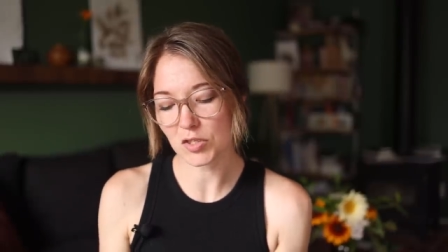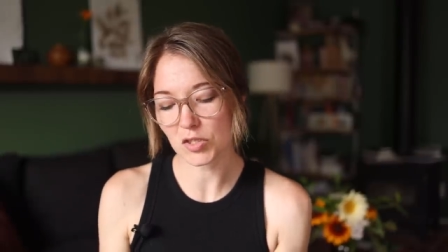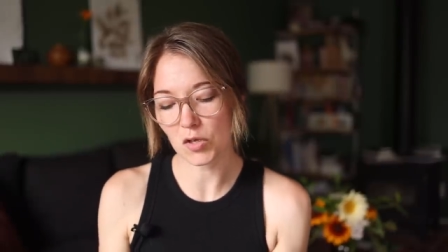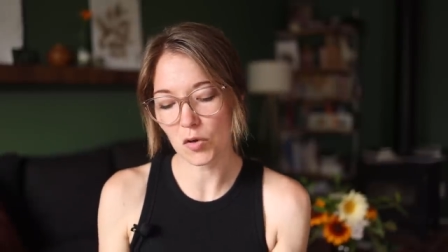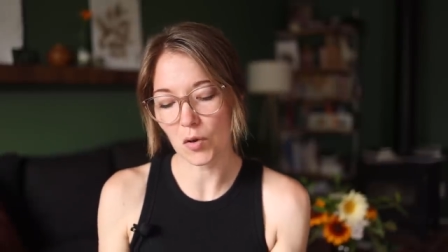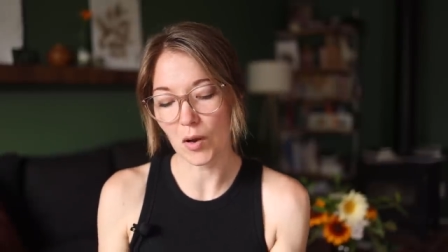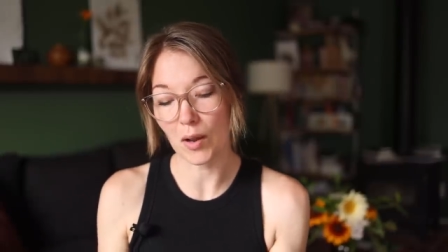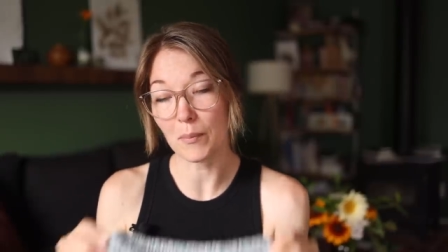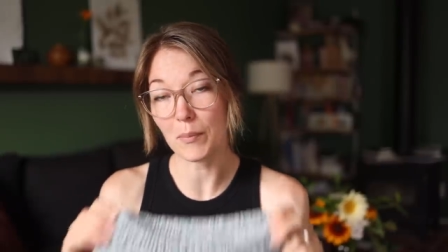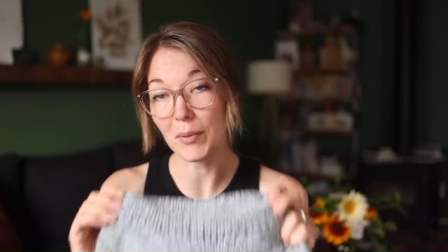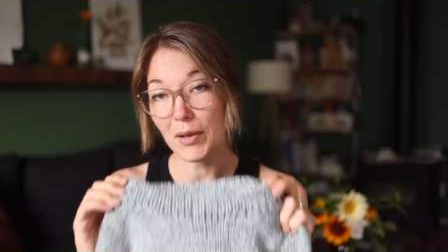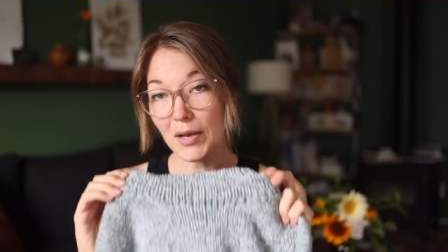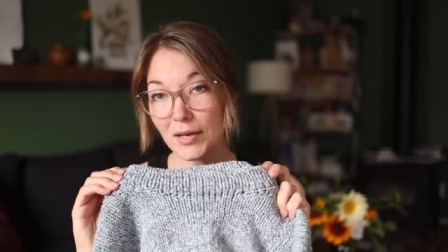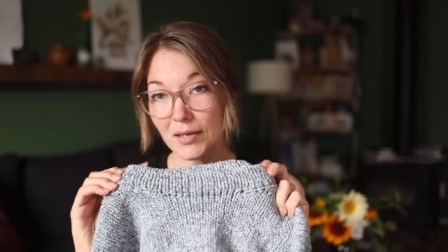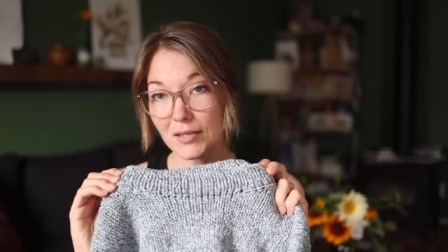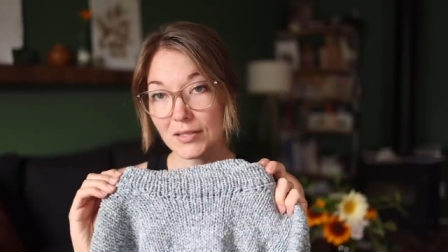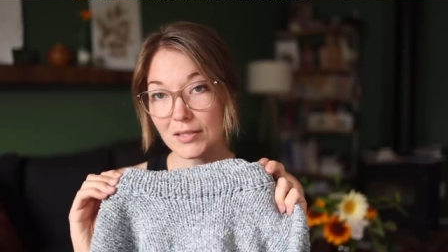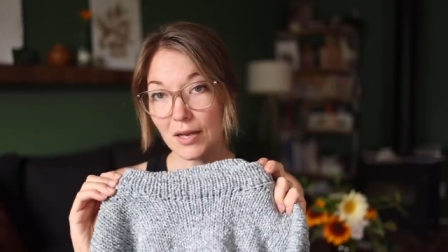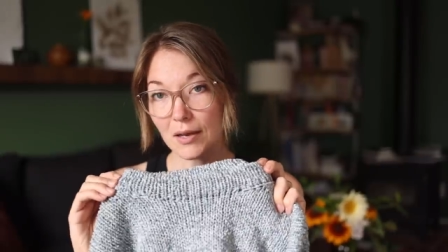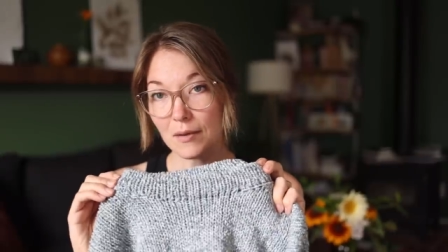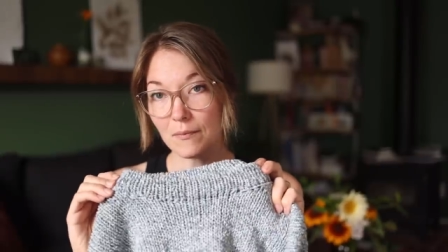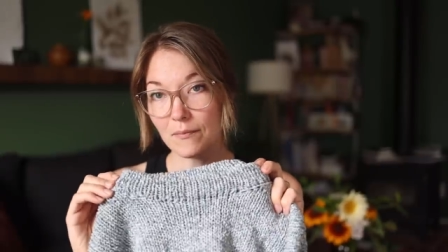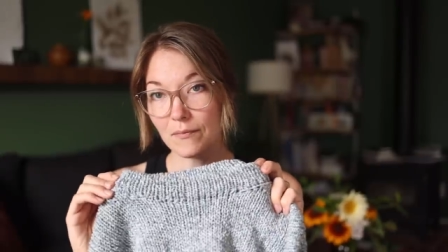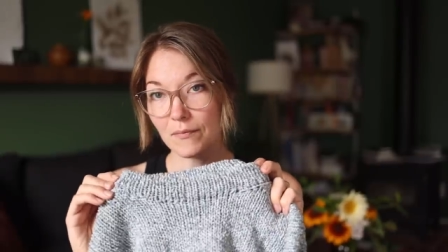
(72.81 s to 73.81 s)
So I picked
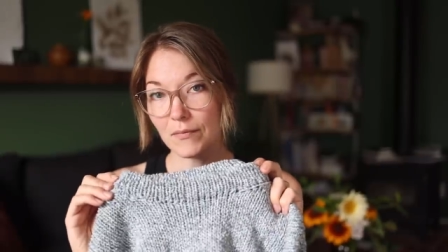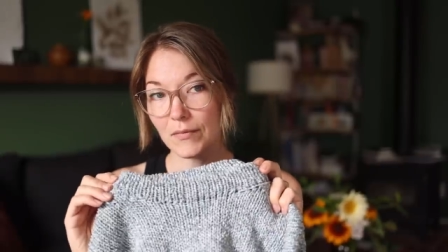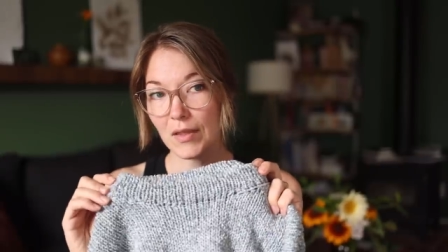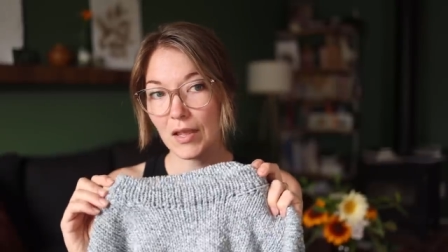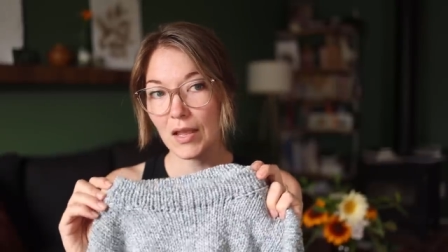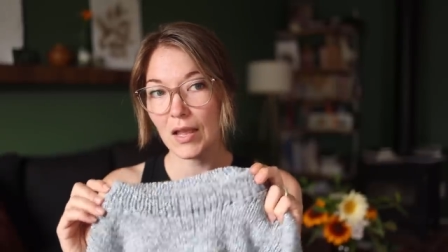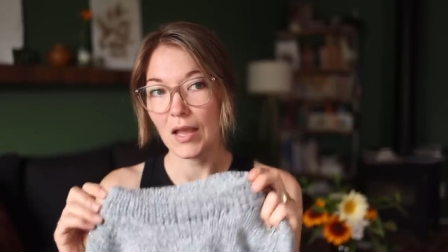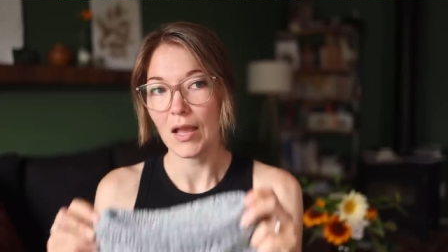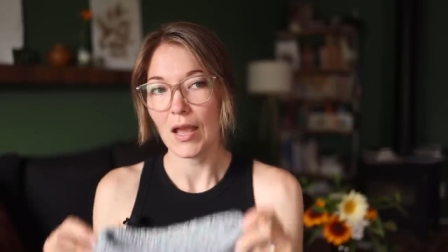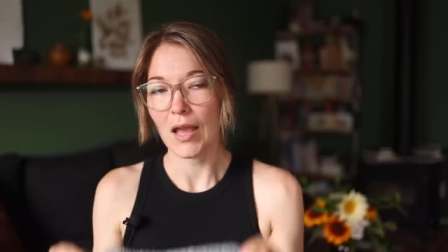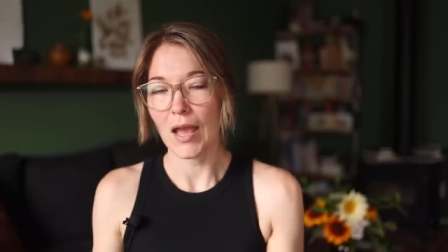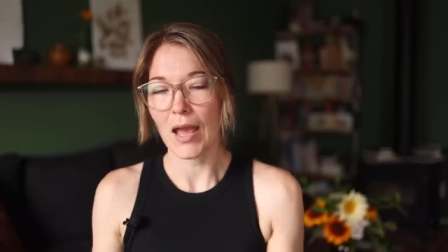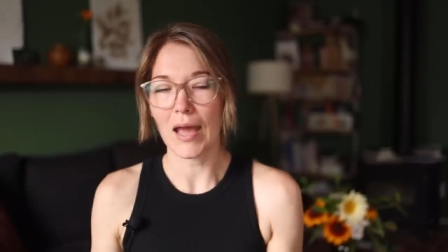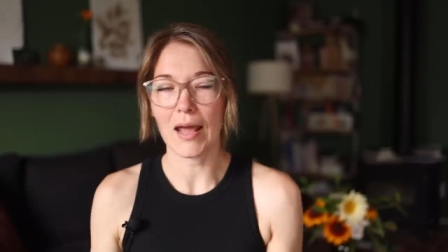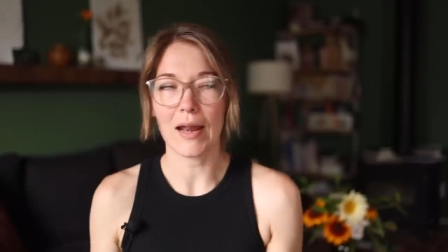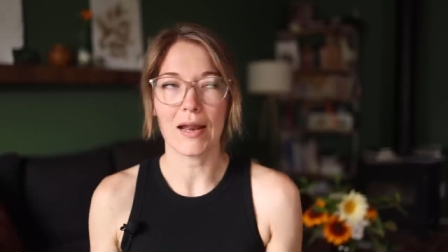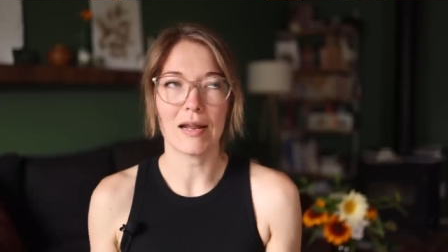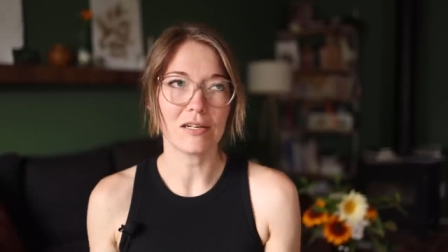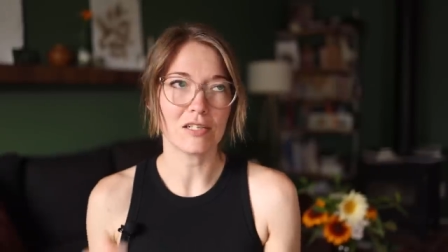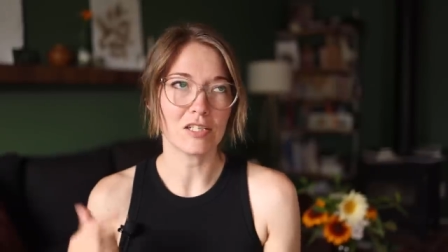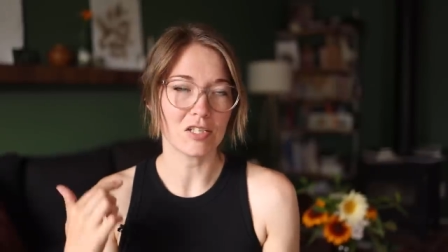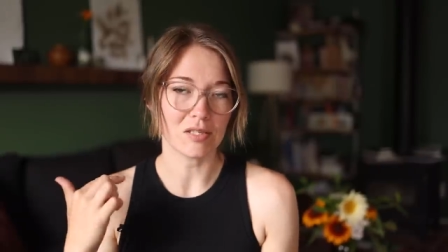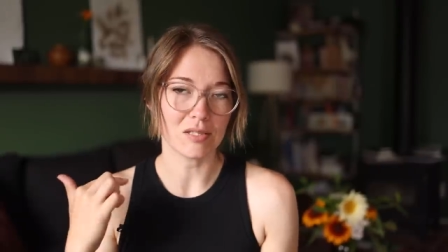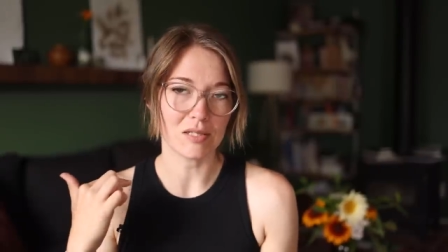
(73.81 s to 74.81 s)
up and
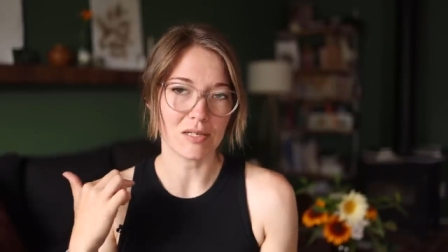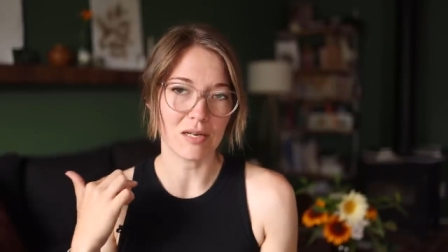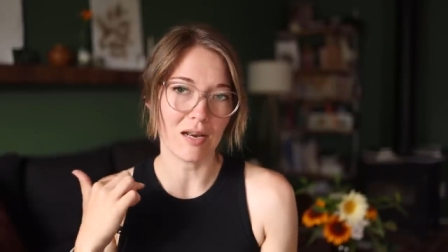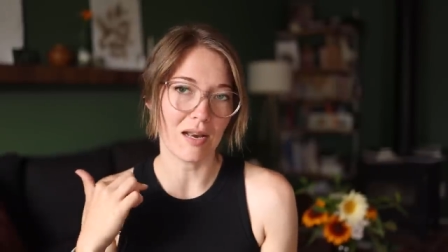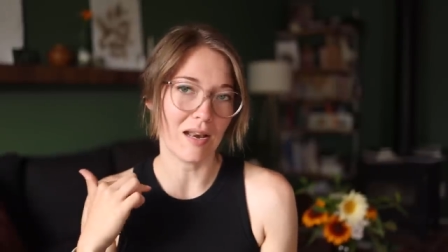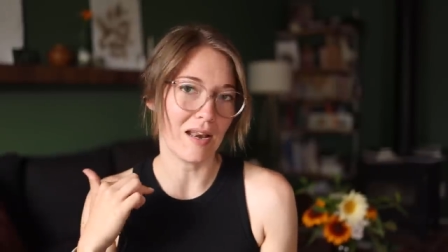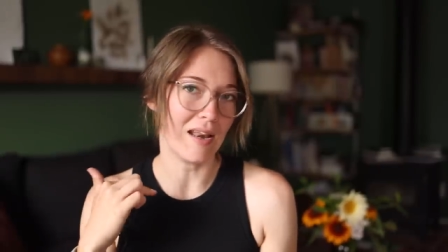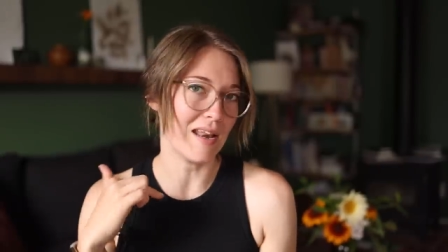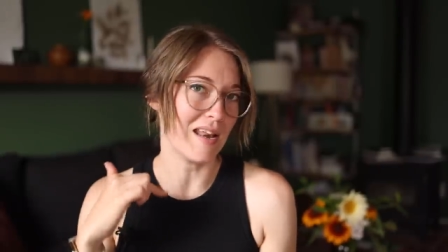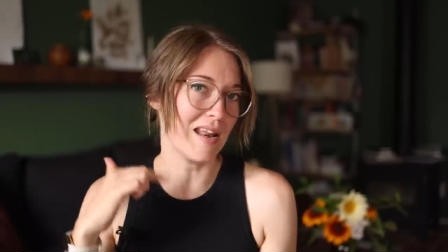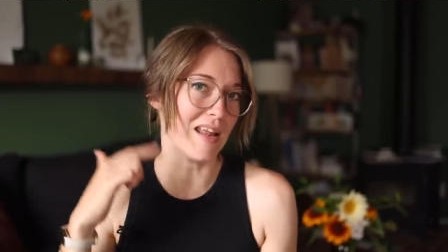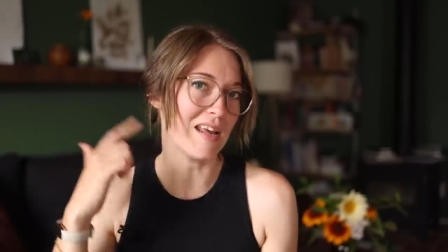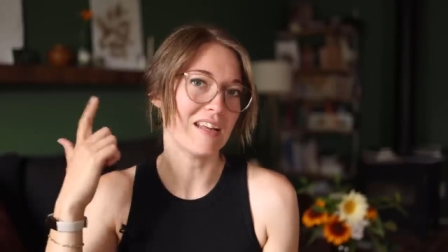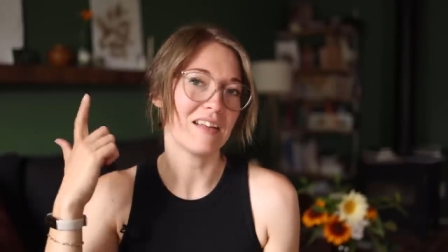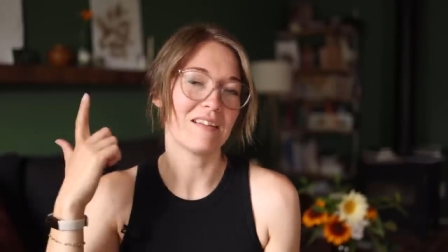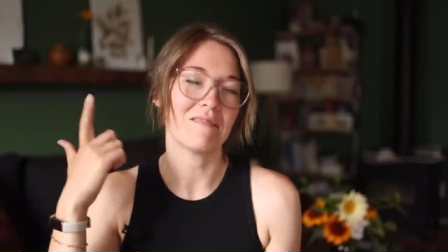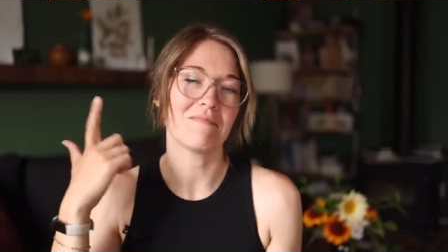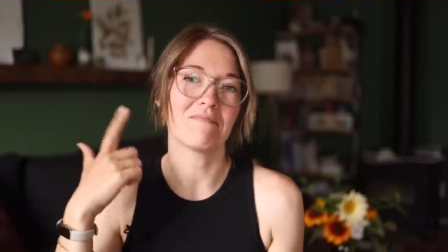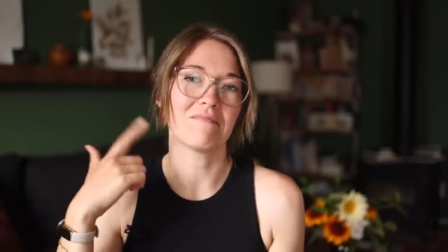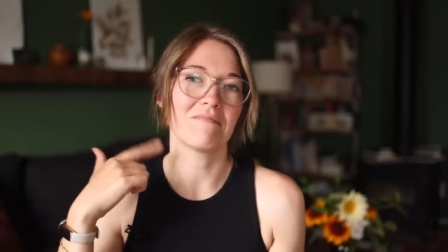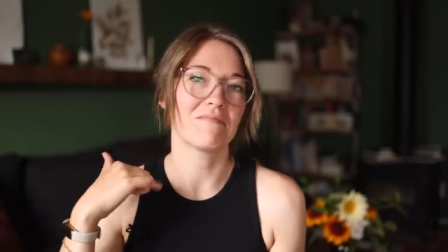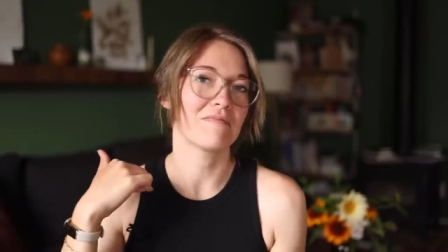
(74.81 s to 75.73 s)
I just knit